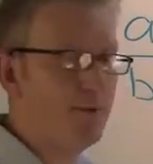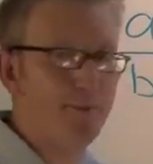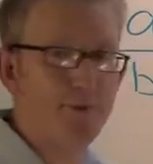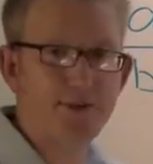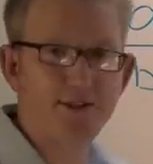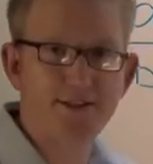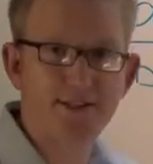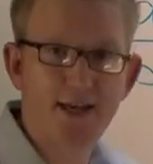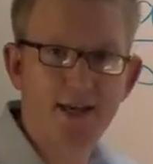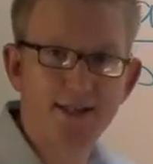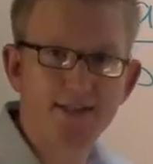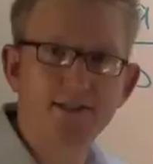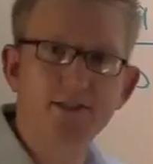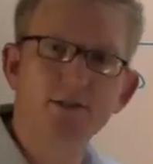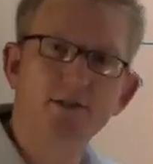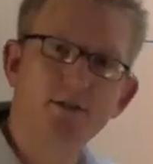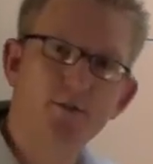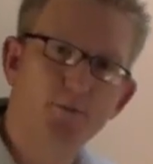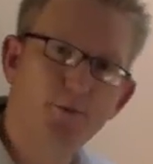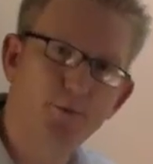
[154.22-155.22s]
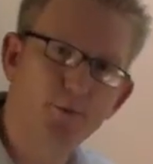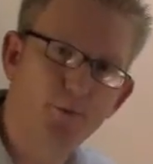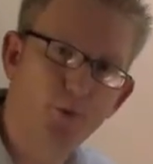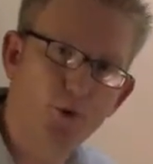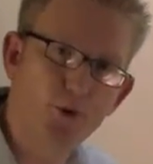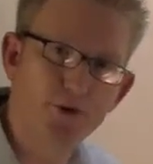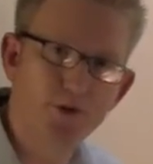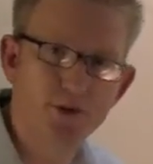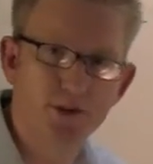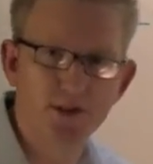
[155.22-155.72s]
represents is the
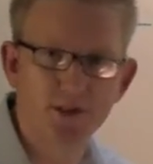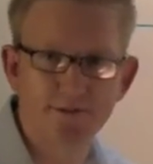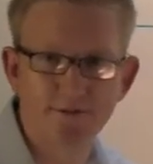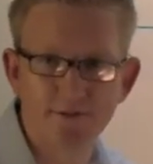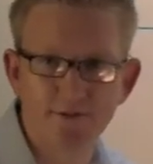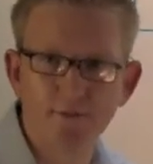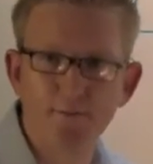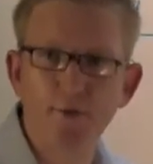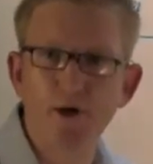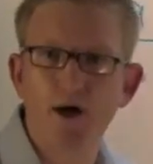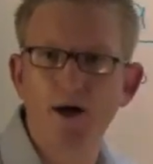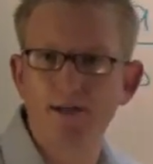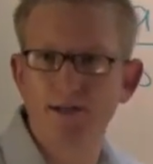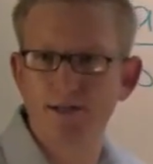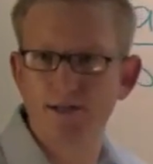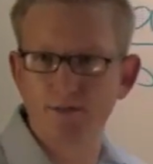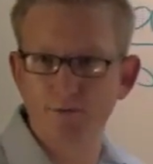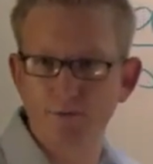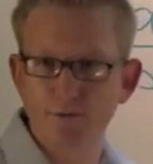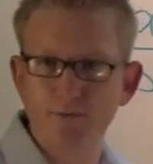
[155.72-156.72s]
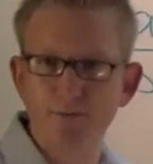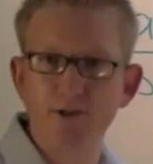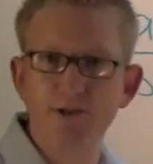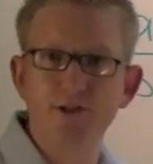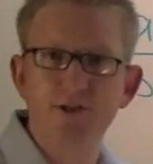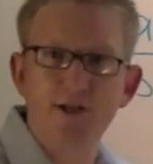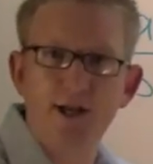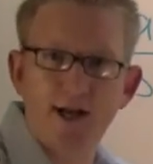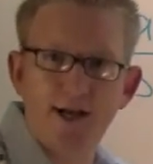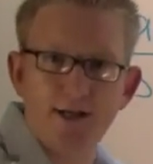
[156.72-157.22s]
proportion of the box that would
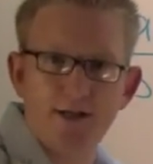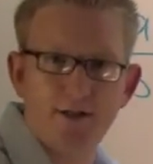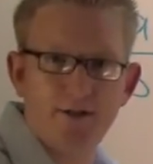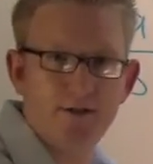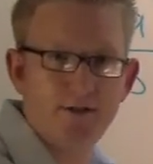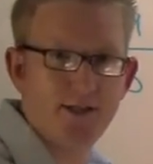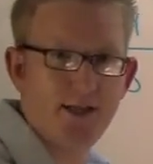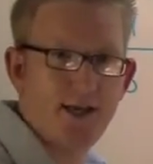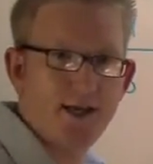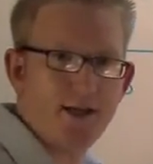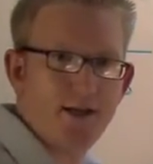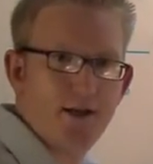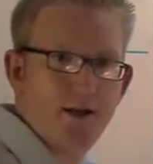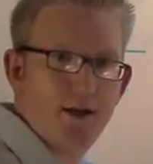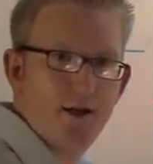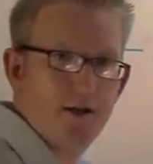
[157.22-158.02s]
be shaded or taken